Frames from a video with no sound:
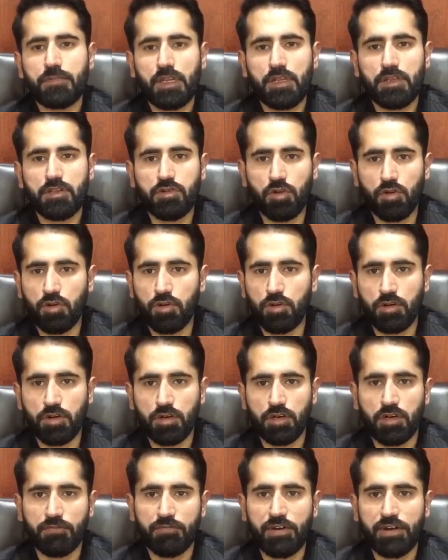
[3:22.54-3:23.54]
So
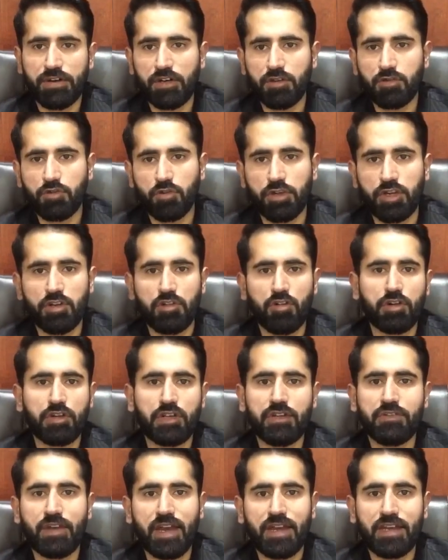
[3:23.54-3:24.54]
federal court did not
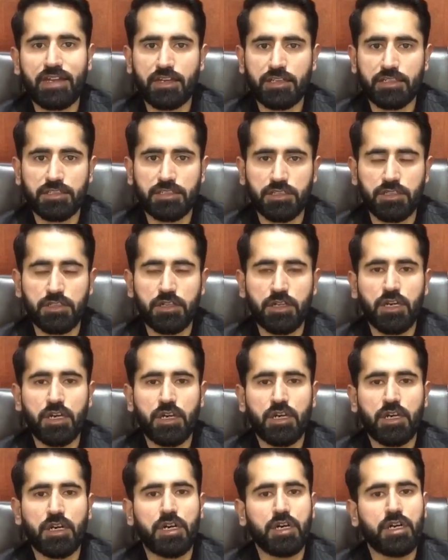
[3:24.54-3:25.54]
give any answer
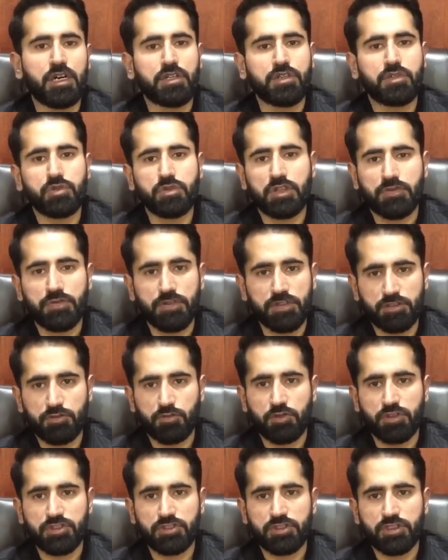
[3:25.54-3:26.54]
to the first
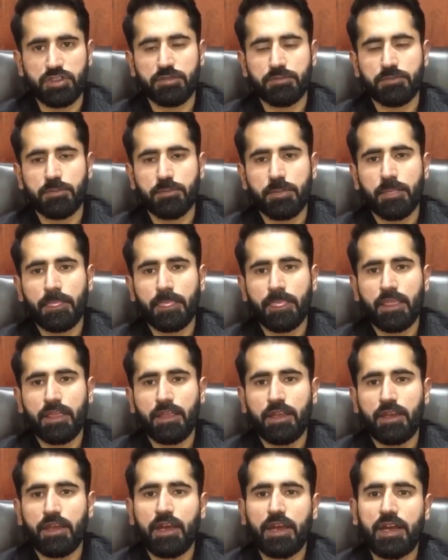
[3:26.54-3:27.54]
question.
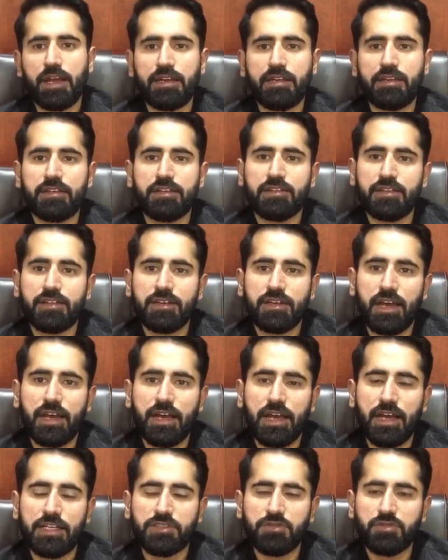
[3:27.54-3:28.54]
And
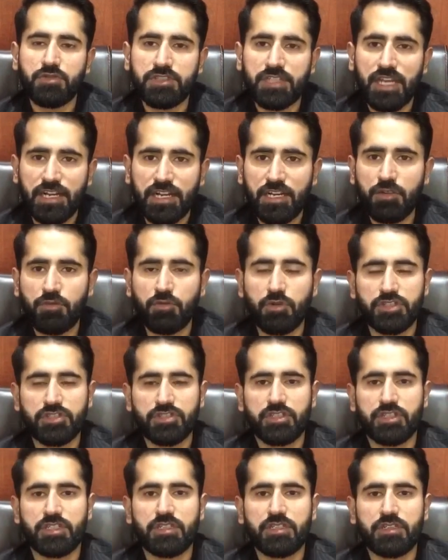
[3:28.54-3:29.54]
as to second
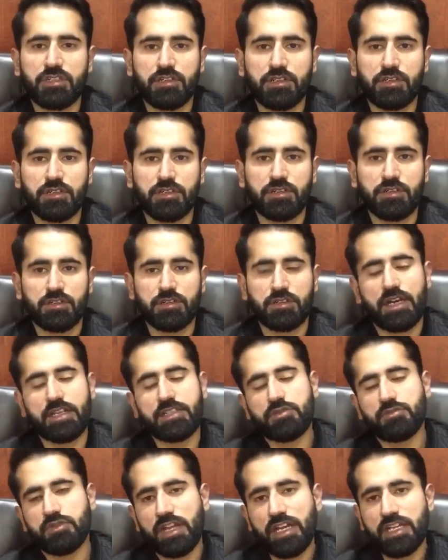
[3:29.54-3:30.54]
question,
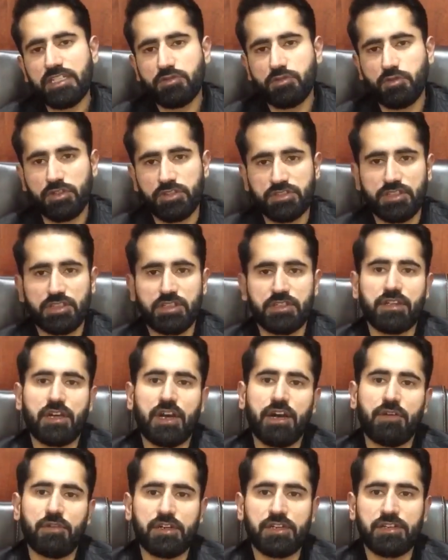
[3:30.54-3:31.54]
as to next question,
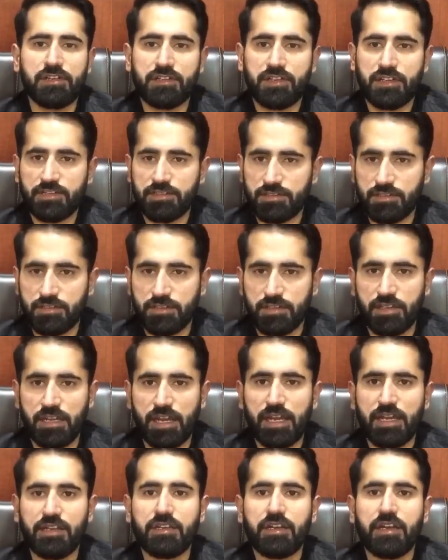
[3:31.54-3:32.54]
I will discuss
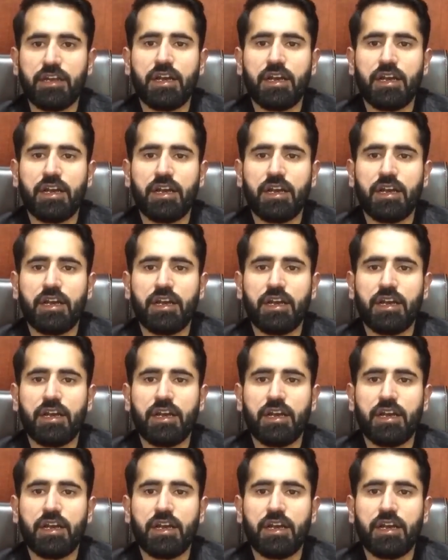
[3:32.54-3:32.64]
that